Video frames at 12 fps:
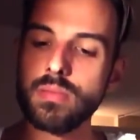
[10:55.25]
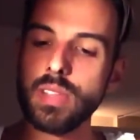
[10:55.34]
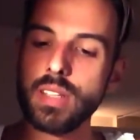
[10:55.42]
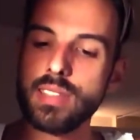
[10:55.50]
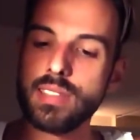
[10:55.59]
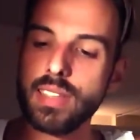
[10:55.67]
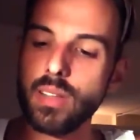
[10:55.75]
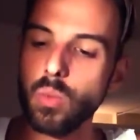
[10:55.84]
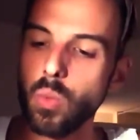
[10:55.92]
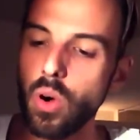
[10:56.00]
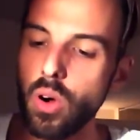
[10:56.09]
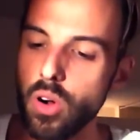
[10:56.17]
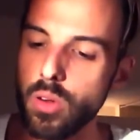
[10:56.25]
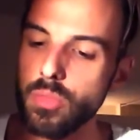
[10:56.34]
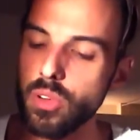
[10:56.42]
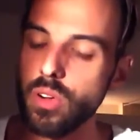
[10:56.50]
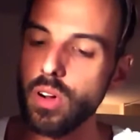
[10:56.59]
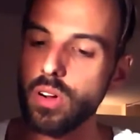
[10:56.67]
it's still
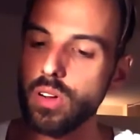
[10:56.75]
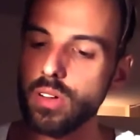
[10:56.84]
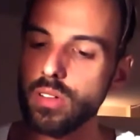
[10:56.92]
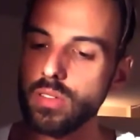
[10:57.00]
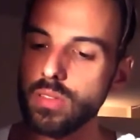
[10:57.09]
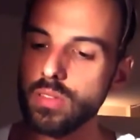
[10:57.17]
warm, or